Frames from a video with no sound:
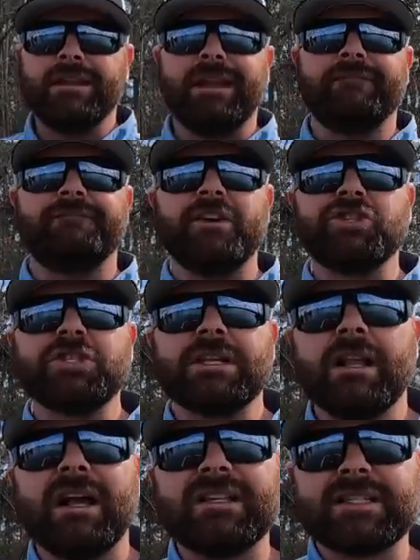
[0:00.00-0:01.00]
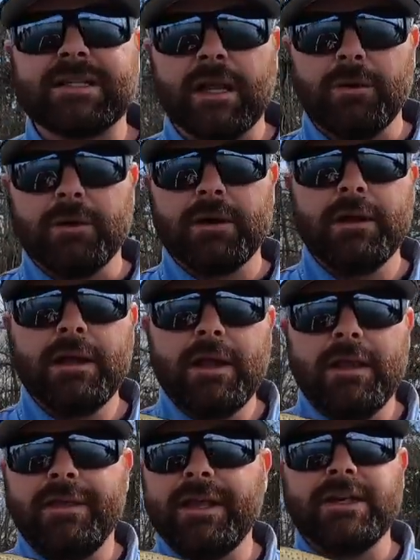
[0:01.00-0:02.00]
it, it fishes a lot slower
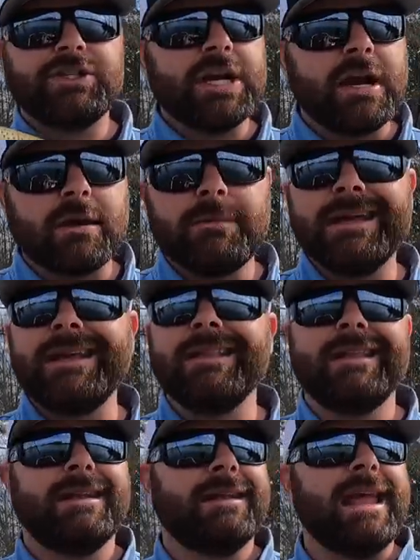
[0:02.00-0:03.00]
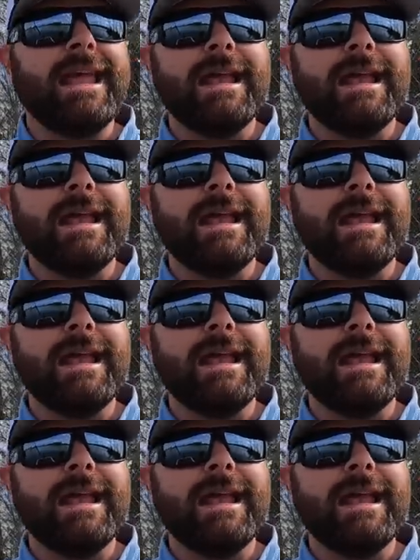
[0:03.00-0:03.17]
then a chatterbait, then an